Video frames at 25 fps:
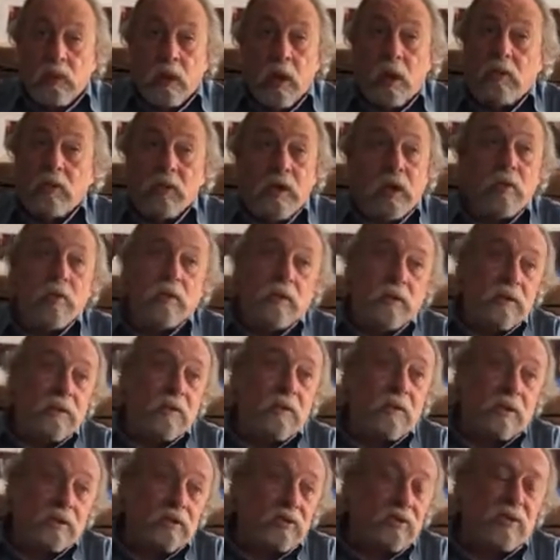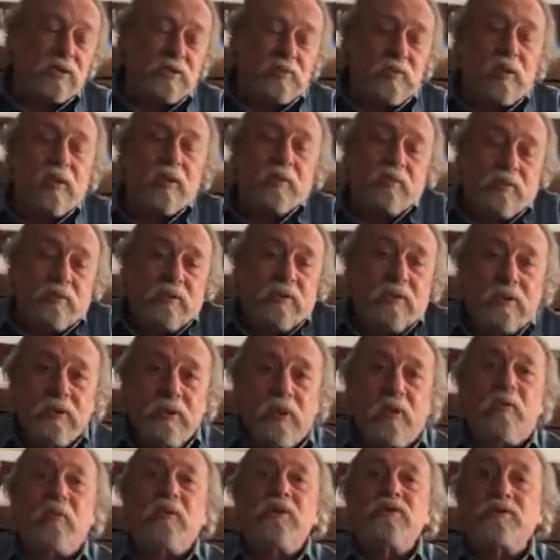No. It's
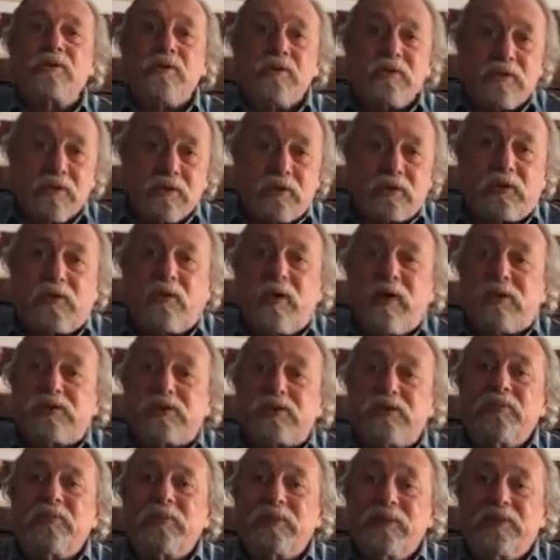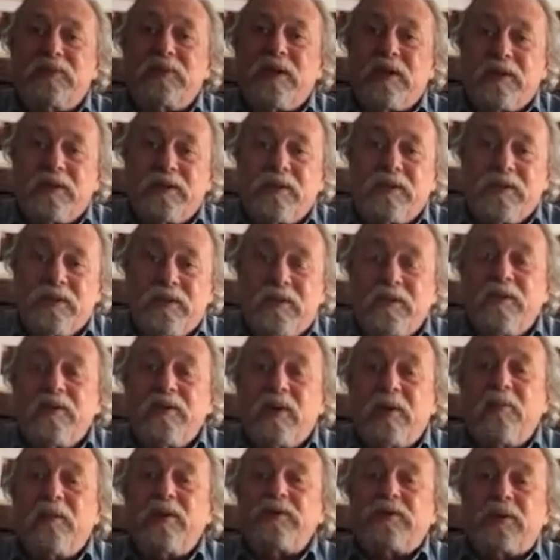no reason to trash them entirely.
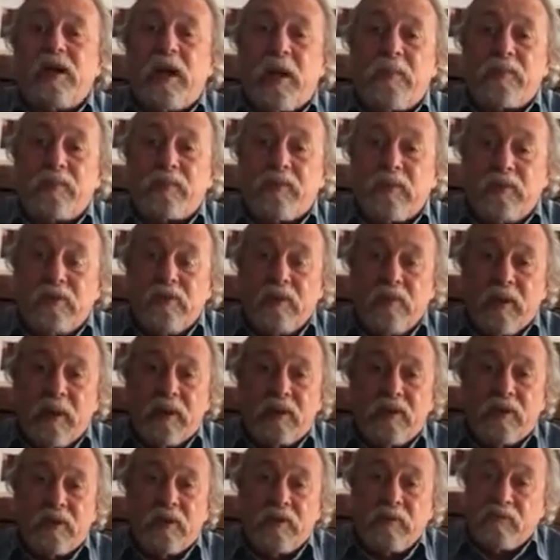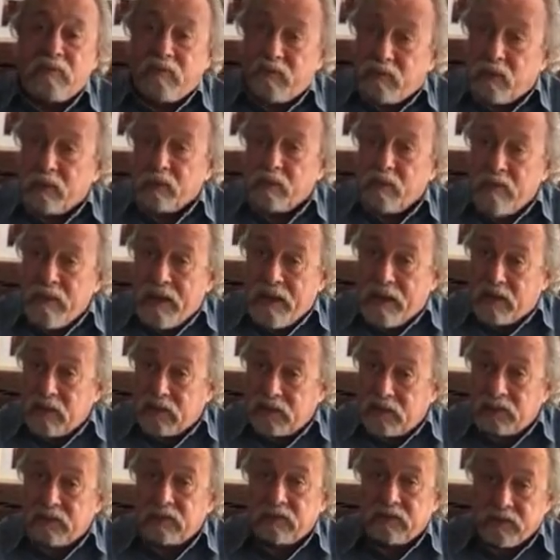I'm much happier to De Magot, the former
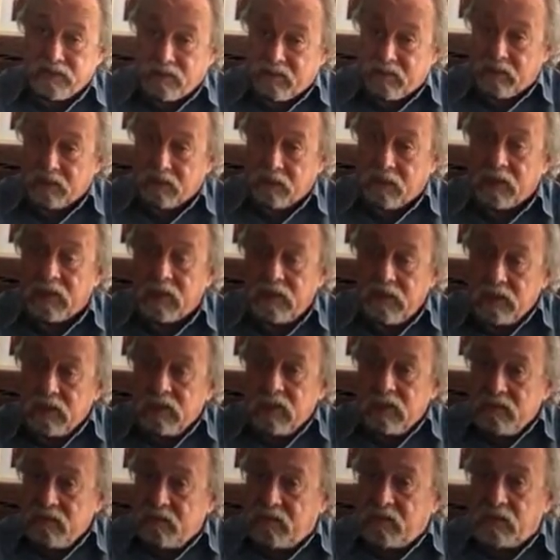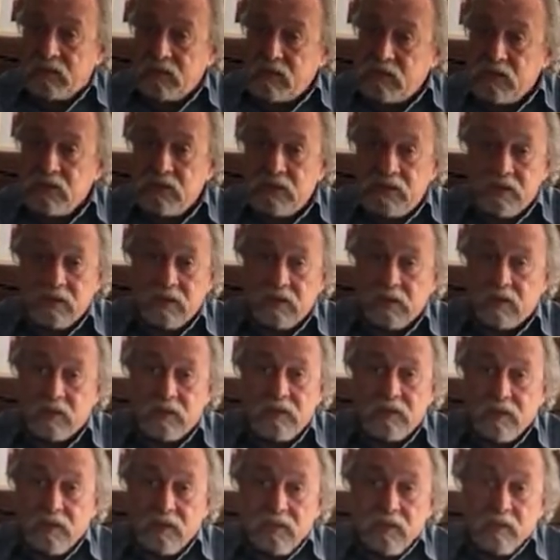manager at the floor. Francis
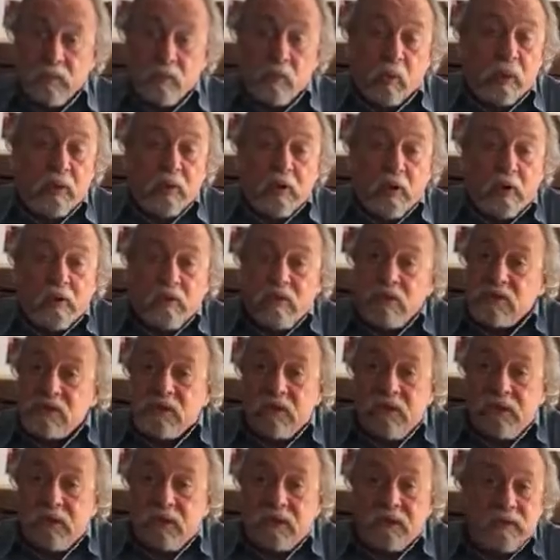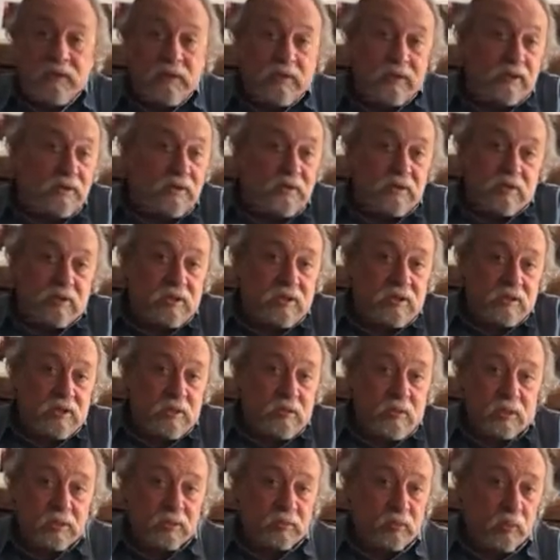Bonneau is there, and it's
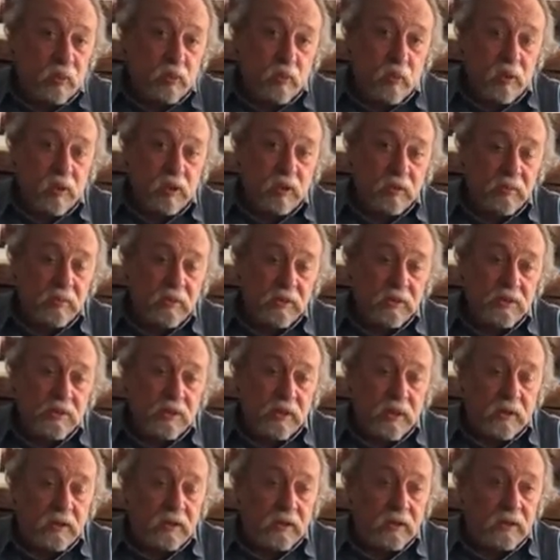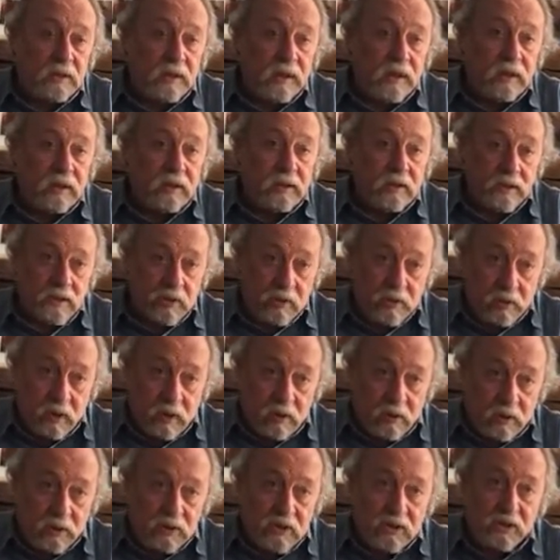a much more welcoming scenario. And as you
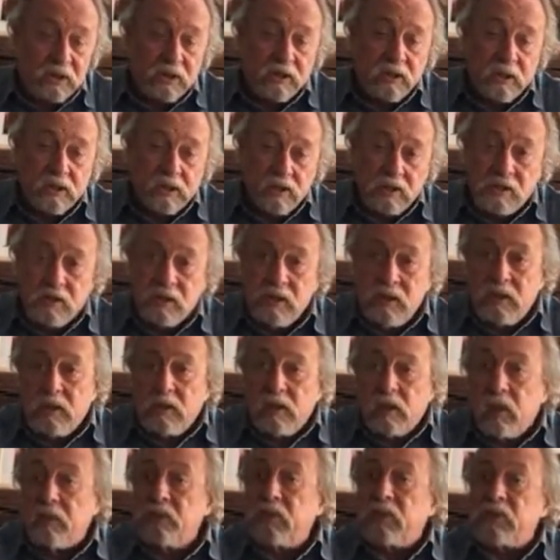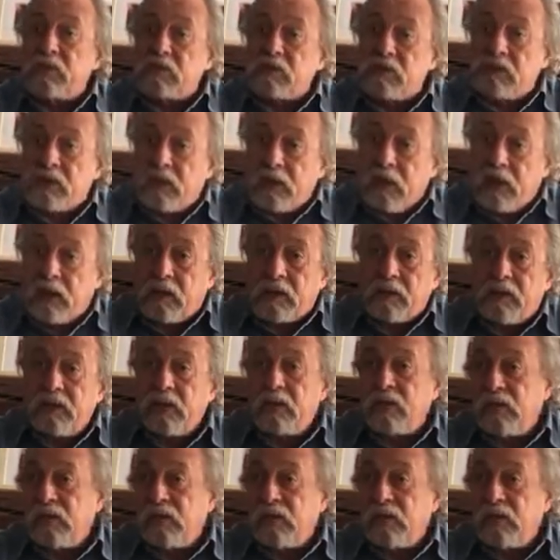know, on Sundays, I'm at the Select.